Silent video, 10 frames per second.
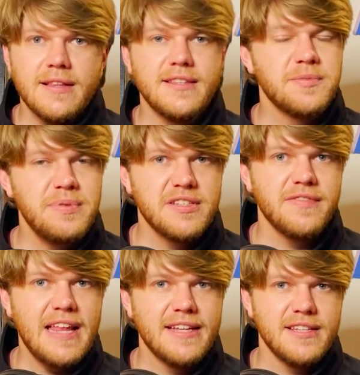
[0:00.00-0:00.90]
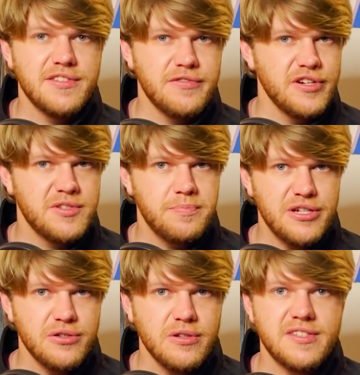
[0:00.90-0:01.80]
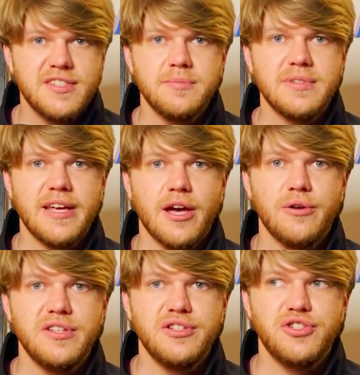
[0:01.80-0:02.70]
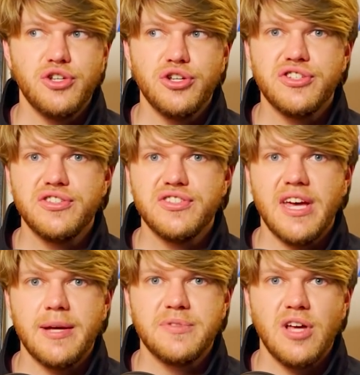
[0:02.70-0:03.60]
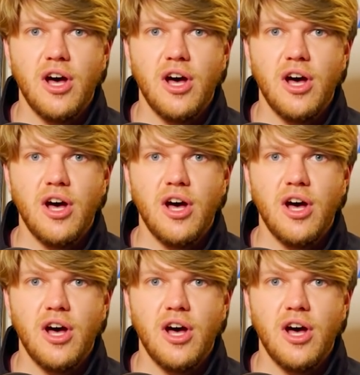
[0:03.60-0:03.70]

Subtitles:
This piece of land is very special. It seems like only certain types